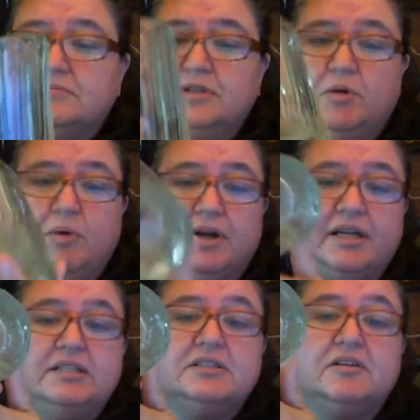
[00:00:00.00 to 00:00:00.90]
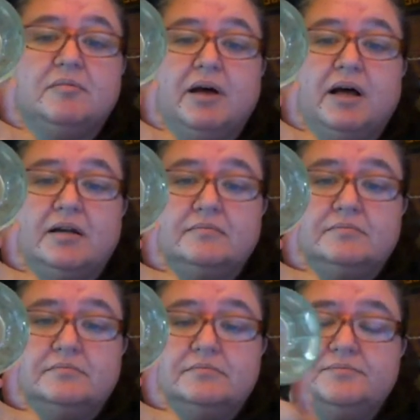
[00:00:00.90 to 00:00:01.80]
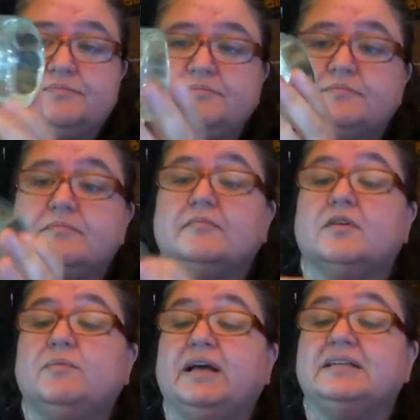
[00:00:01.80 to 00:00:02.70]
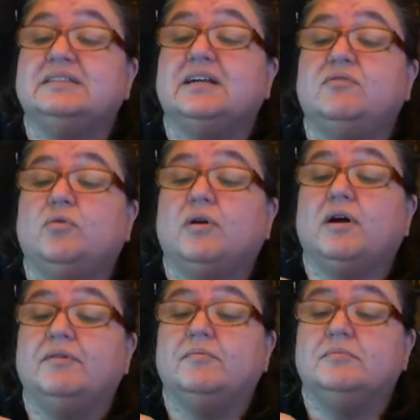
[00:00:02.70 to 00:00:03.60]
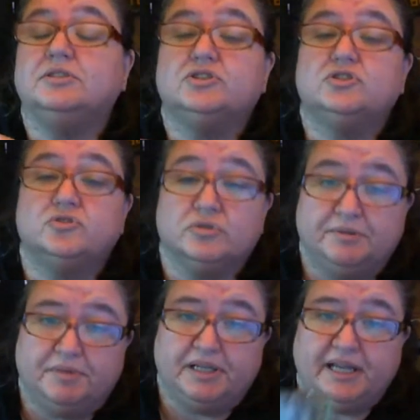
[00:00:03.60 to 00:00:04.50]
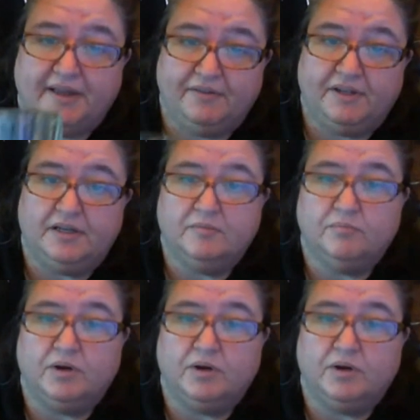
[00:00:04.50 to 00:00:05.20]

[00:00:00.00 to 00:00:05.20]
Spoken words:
markings on the bottom. We've got a set of 4 of them. Extremely heavy.